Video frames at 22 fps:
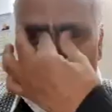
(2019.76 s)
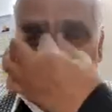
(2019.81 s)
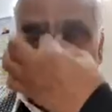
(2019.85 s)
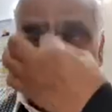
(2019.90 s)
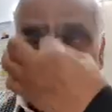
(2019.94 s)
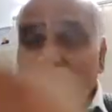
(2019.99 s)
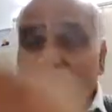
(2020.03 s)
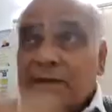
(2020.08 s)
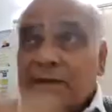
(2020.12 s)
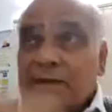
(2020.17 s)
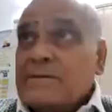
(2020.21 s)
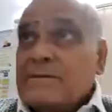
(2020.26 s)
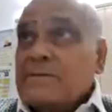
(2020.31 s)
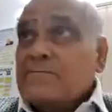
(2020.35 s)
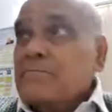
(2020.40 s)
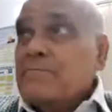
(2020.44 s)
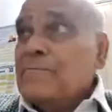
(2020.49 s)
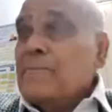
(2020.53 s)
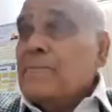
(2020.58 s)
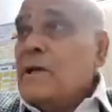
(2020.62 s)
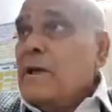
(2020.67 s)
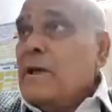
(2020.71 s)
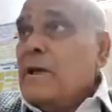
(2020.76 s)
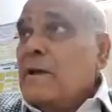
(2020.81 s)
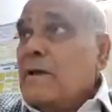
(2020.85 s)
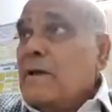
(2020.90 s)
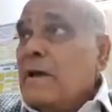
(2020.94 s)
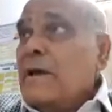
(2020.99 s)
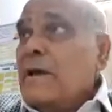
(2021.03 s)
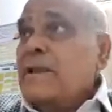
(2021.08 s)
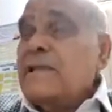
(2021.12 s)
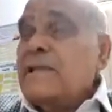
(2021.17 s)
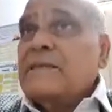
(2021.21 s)
this
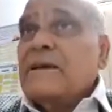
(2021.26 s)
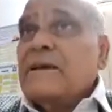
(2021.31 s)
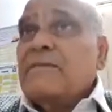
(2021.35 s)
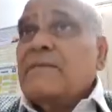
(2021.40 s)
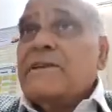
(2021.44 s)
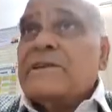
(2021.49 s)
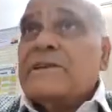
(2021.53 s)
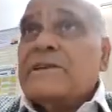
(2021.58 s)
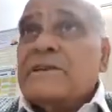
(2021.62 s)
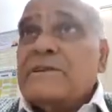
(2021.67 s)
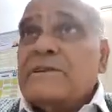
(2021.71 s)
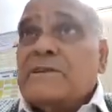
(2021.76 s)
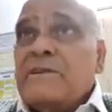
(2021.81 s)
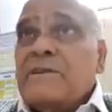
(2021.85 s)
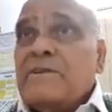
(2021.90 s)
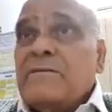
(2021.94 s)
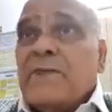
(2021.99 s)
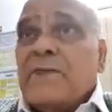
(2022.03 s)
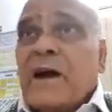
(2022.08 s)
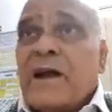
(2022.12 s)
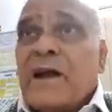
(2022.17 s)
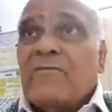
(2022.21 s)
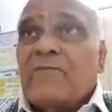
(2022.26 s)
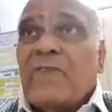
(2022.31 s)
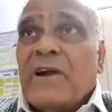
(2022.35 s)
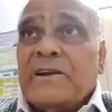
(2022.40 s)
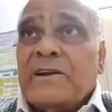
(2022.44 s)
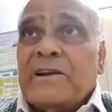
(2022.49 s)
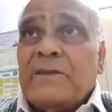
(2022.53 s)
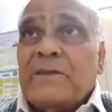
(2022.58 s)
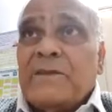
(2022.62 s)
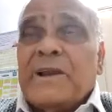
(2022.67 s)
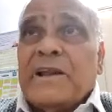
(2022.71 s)
anything which is
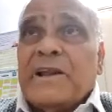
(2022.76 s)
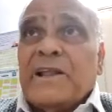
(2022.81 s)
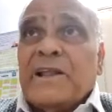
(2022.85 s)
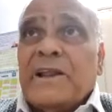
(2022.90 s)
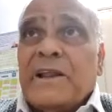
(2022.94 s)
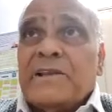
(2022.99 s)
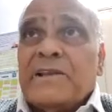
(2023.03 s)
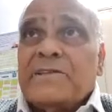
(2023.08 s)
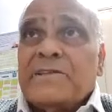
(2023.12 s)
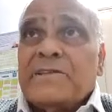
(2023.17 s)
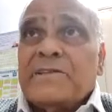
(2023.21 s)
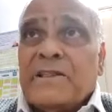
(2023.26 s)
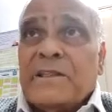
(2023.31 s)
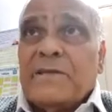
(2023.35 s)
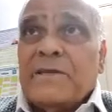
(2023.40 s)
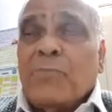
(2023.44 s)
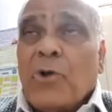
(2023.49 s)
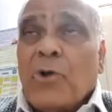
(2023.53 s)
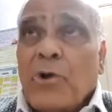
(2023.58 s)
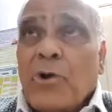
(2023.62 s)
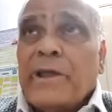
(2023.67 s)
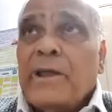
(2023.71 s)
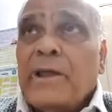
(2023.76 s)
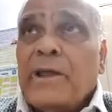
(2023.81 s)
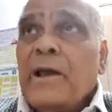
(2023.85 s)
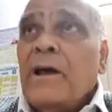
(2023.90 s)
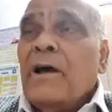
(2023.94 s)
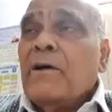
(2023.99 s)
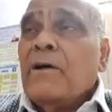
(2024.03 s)
unwanted material is in the body.